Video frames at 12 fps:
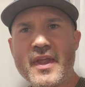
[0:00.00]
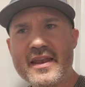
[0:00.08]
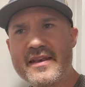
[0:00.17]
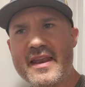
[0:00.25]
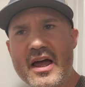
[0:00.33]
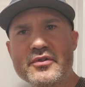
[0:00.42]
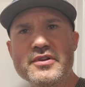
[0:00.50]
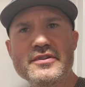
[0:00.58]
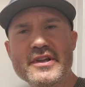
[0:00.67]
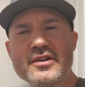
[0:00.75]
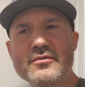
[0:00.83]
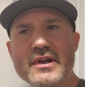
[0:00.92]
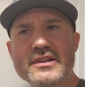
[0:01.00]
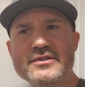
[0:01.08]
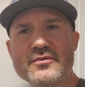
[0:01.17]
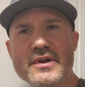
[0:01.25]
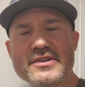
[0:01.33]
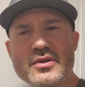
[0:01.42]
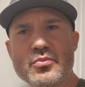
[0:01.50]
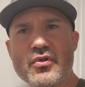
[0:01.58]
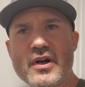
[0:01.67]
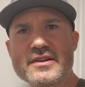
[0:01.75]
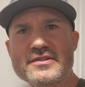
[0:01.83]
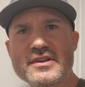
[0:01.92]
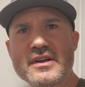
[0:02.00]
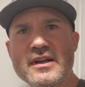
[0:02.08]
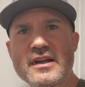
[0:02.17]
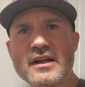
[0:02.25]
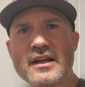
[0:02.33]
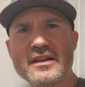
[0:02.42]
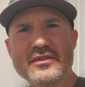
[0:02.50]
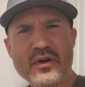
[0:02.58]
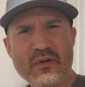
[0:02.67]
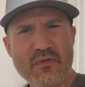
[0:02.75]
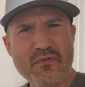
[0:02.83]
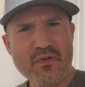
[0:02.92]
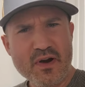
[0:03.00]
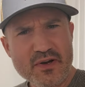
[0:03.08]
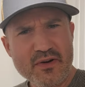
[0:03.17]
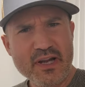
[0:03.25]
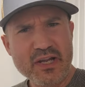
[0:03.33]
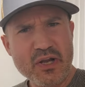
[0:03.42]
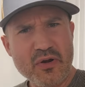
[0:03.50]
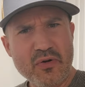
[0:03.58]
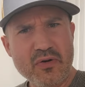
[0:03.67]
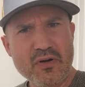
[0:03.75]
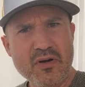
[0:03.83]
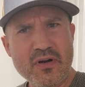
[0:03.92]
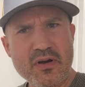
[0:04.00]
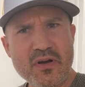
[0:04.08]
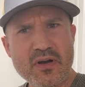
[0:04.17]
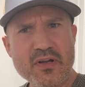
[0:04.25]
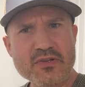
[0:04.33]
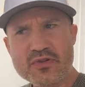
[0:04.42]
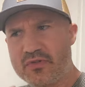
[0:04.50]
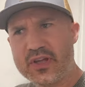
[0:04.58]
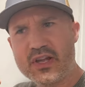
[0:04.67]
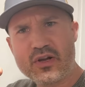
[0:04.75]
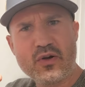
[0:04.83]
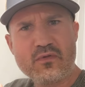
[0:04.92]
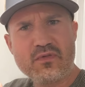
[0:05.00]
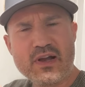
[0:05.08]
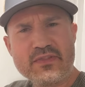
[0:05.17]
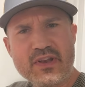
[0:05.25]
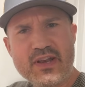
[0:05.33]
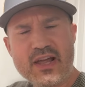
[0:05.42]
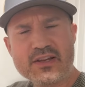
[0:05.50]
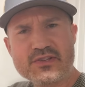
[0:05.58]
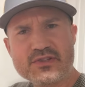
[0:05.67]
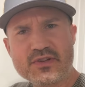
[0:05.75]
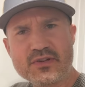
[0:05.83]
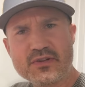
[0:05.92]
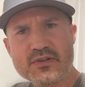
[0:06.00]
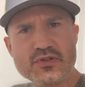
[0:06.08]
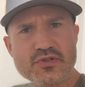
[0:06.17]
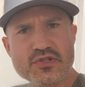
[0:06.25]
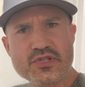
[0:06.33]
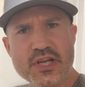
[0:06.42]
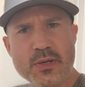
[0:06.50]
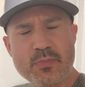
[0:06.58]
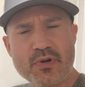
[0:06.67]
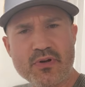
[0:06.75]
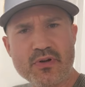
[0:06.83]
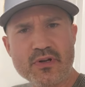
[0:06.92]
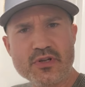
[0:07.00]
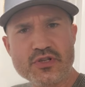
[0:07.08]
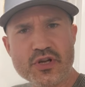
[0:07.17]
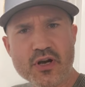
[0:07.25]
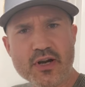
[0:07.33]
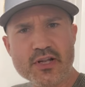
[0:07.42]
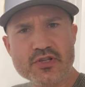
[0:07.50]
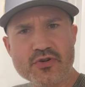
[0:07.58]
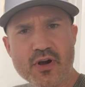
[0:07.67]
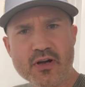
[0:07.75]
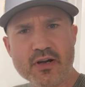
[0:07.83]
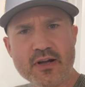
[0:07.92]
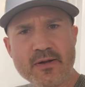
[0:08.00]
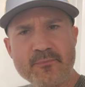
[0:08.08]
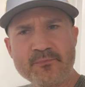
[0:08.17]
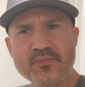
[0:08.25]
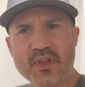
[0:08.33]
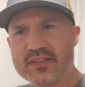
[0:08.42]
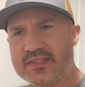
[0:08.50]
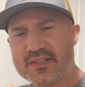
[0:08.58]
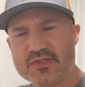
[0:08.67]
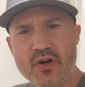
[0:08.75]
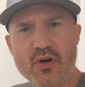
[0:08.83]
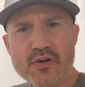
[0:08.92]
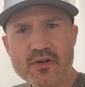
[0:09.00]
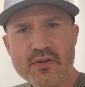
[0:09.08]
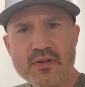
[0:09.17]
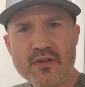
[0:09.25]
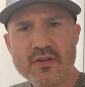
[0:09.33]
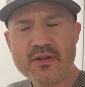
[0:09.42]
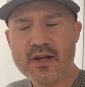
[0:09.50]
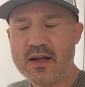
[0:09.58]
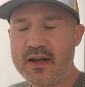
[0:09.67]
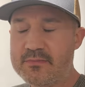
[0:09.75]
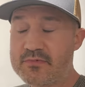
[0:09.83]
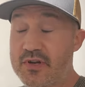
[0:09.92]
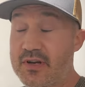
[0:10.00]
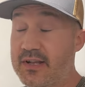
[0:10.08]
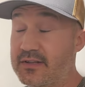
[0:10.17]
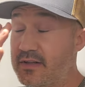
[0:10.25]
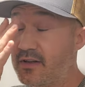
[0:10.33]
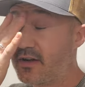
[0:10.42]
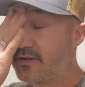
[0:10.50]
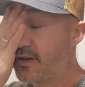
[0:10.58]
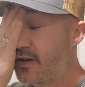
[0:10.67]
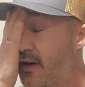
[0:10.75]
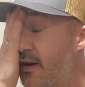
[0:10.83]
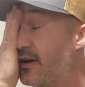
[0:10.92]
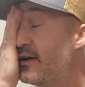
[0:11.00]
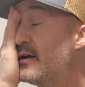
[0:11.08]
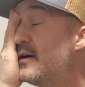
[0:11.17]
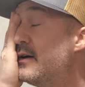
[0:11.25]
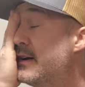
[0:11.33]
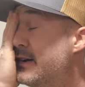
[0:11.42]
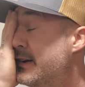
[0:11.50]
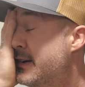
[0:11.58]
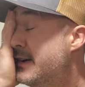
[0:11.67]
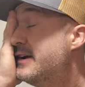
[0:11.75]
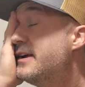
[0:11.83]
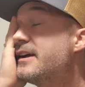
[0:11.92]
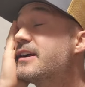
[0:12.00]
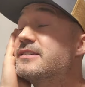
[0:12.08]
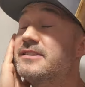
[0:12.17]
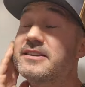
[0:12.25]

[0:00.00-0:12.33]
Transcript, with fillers: And now you need to raise raise the price, and they're firing you, so they can go find the next cheap chuck in a truck, because that's all. I'm trying not to cuss here, because